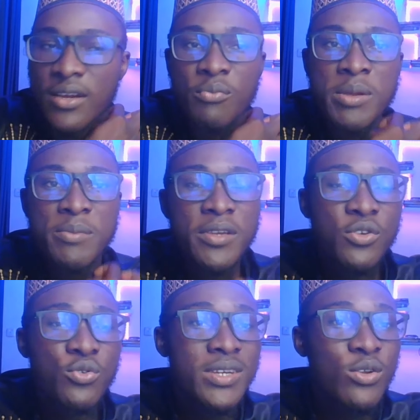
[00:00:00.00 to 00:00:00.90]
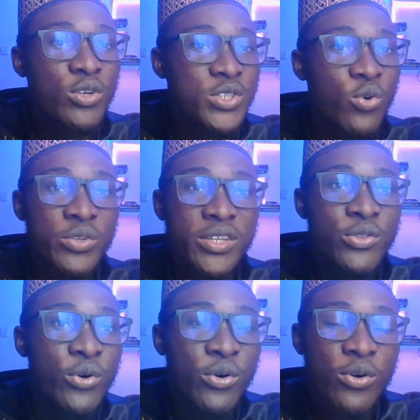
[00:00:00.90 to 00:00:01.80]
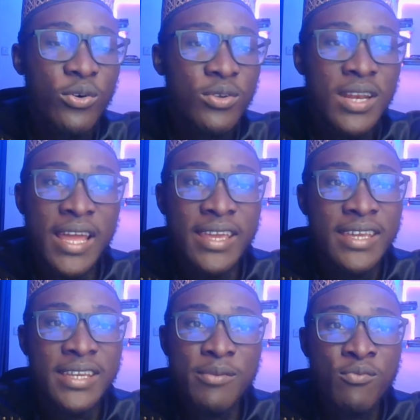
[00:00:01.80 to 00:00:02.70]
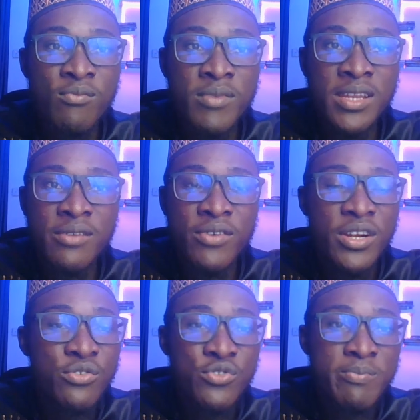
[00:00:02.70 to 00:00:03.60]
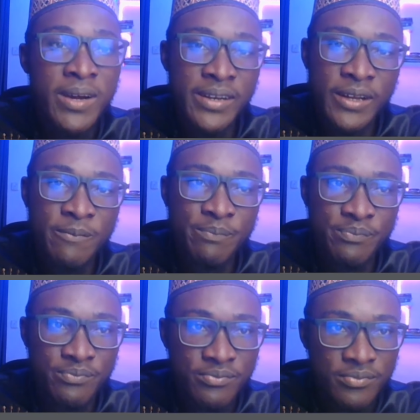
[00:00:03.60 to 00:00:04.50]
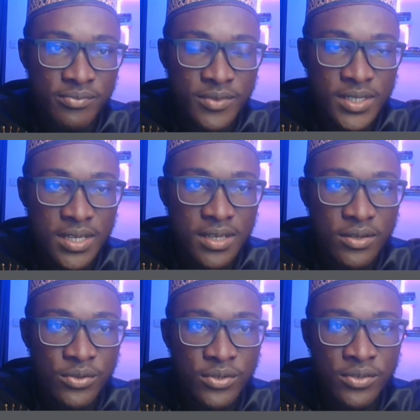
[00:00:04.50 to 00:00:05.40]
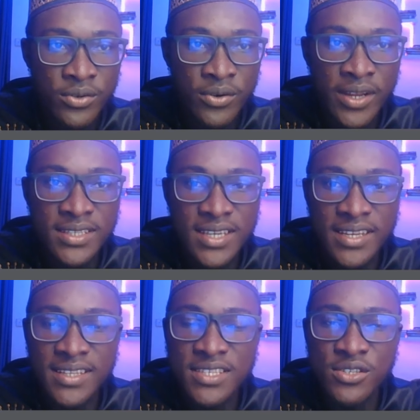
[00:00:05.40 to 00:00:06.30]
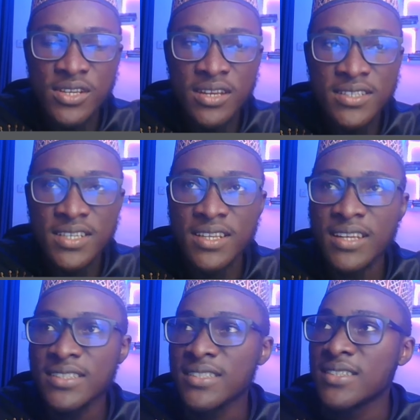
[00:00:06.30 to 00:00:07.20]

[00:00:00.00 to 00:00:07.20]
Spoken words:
maybe you knocked on the door like in a very rude manner, all right, and they said that